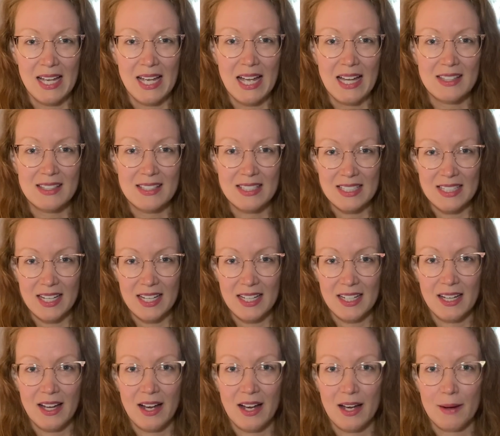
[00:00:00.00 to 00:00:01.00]
and
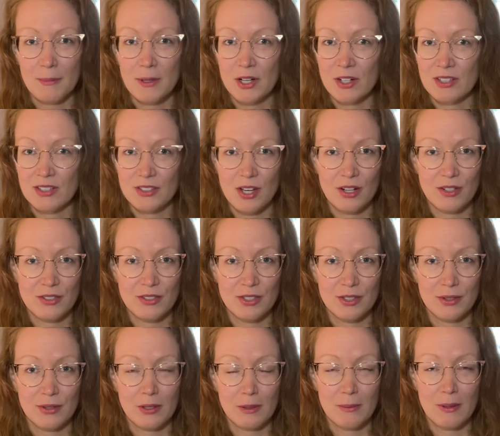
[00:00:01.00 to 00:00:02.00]
today I'm here to talk to
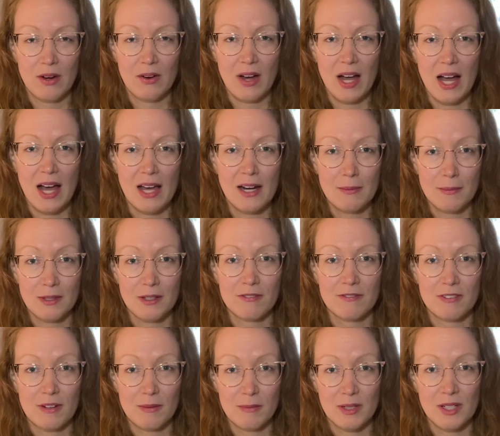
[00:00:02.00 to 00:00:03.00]
you about how to be a
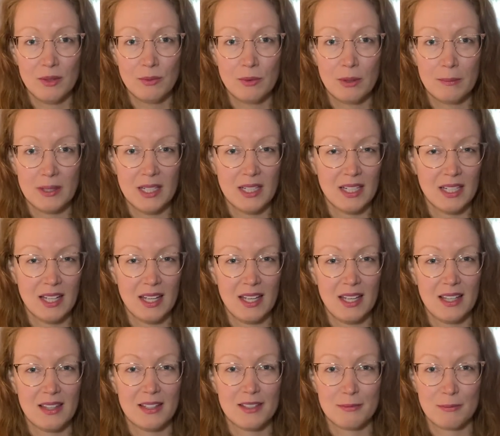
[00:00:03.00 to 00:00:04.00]
feminine woman
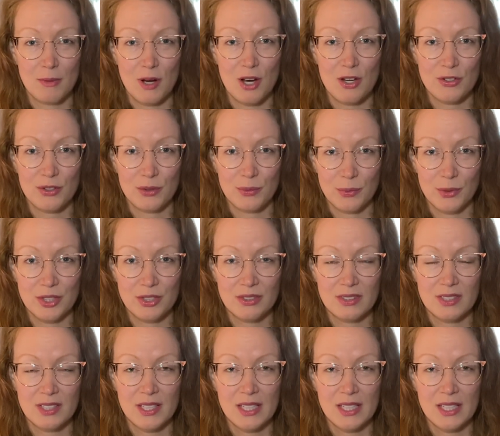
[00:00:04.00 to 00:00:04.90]
in this modern world.